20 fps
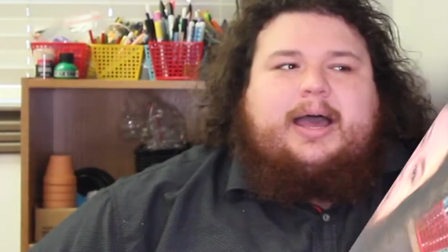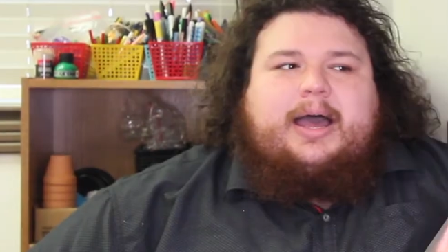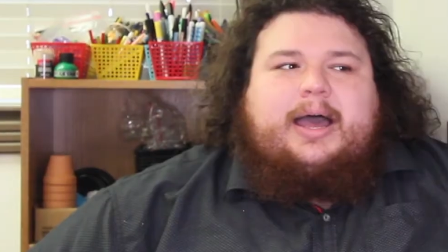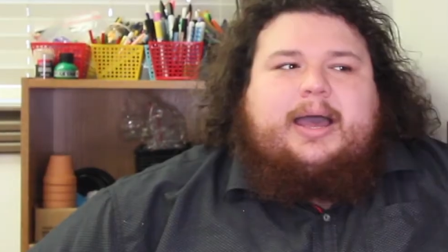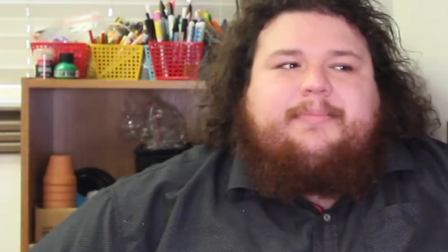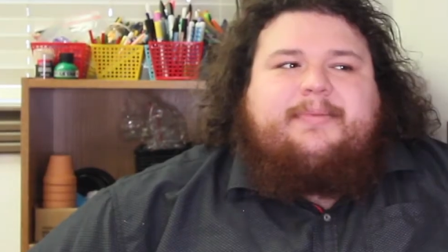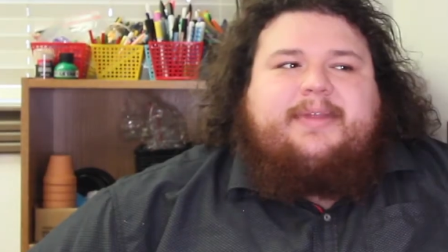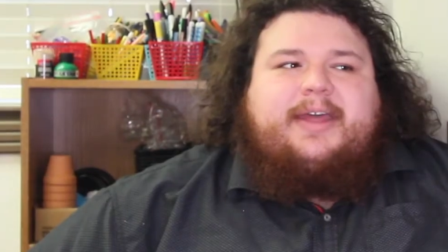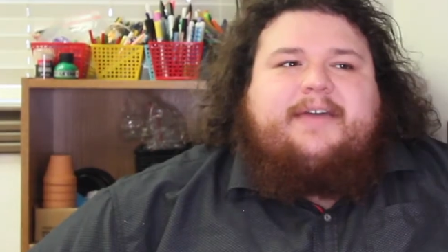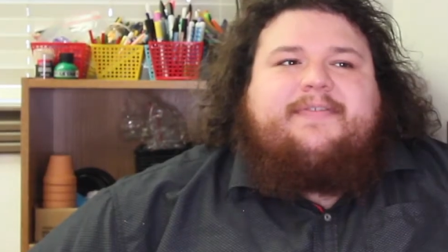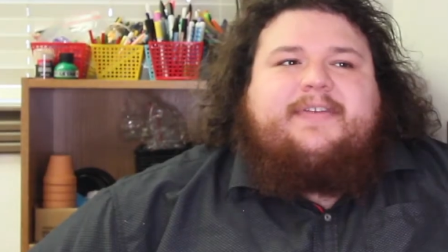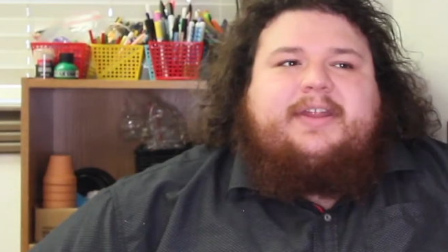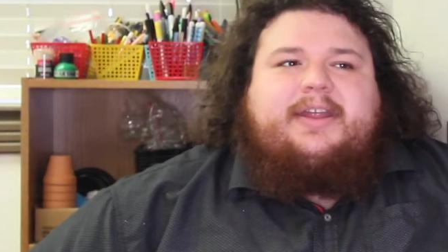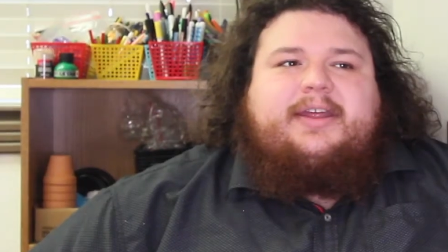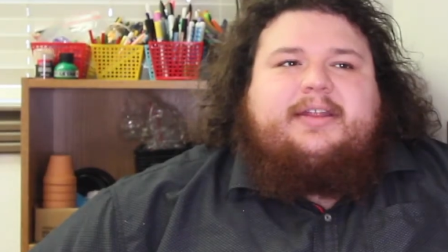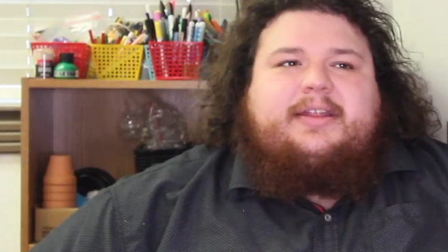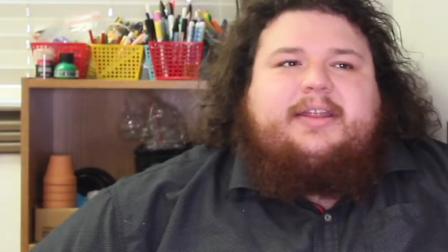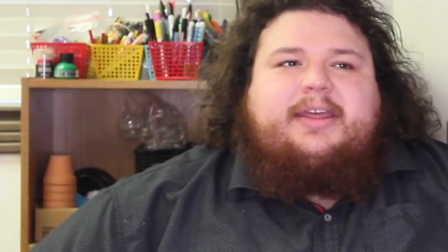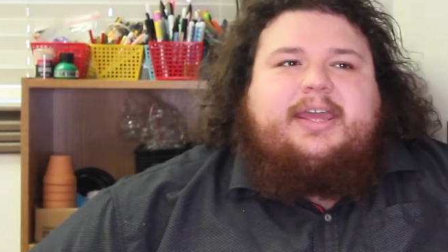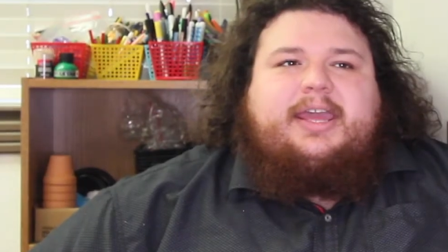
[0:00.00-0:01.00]
I'm
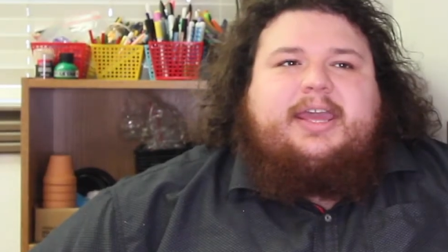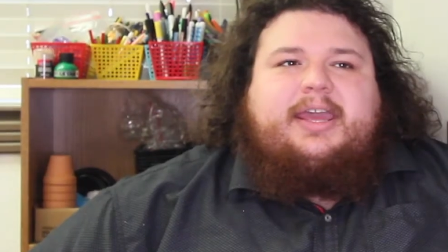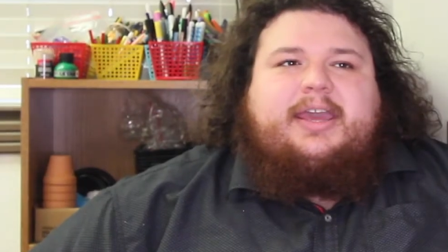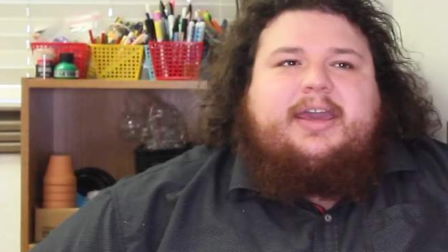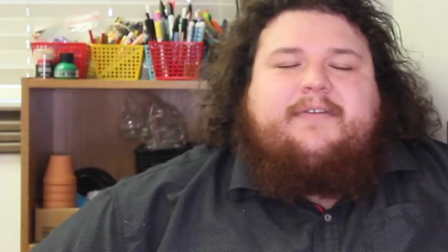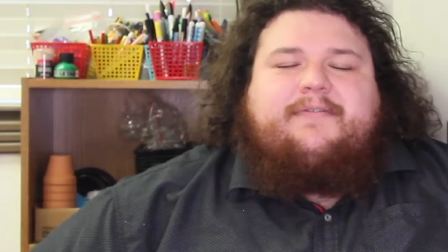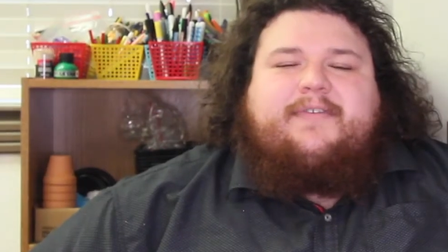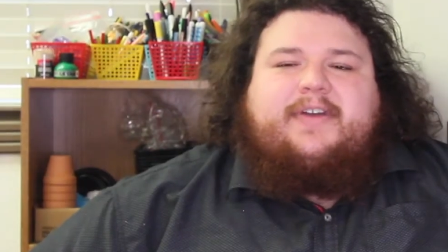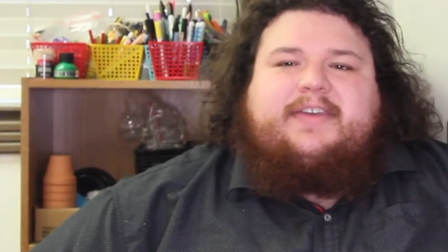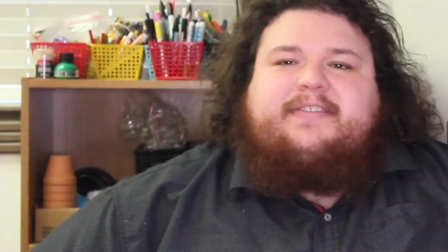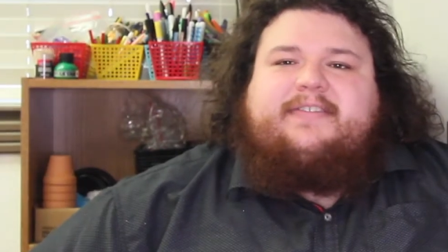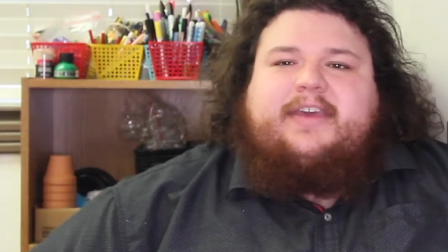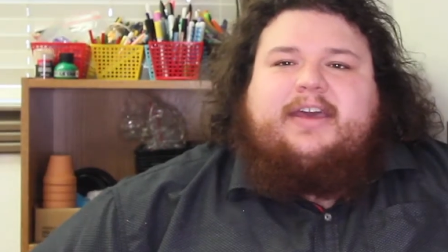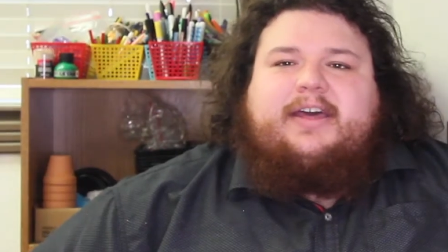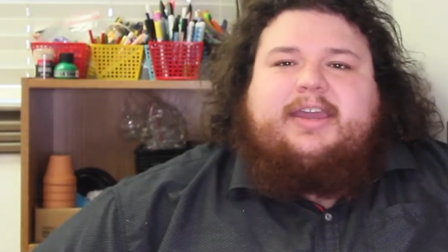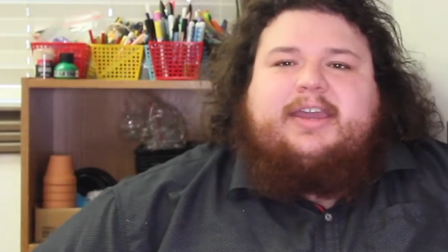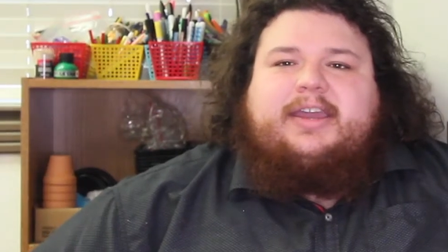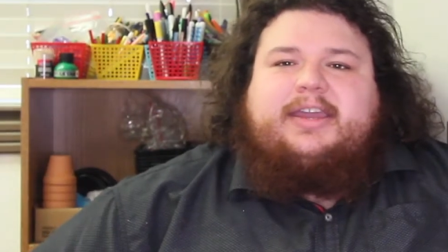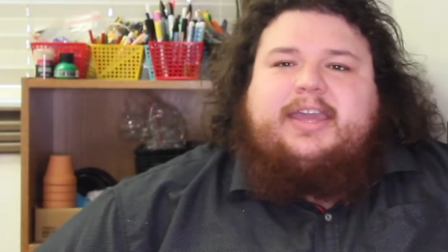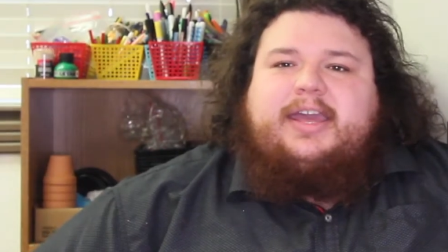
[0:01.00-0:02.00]
definitely a
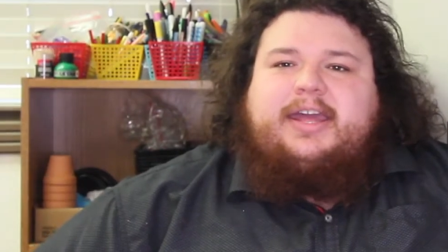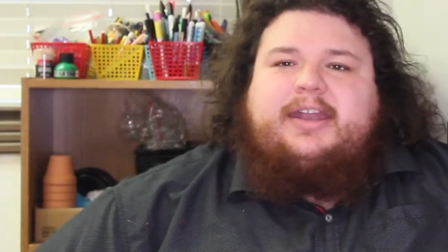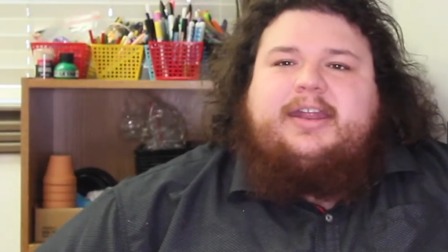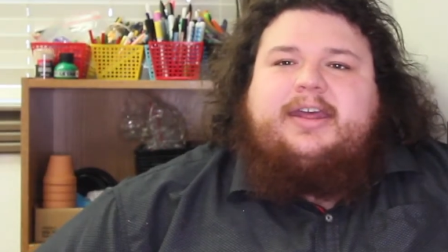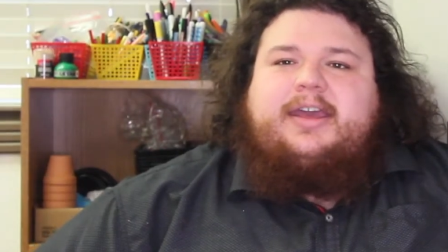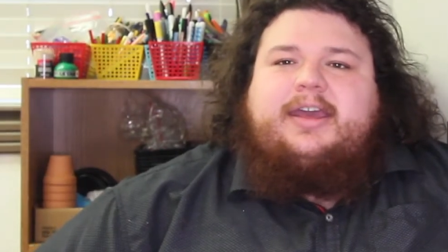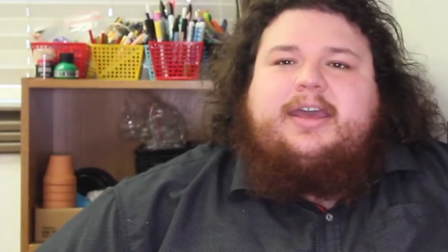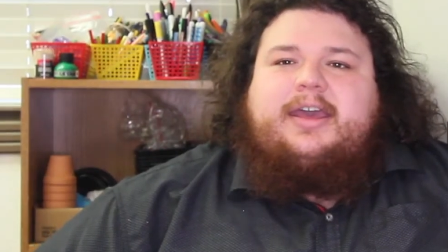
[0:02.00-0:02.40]
Visalia kid.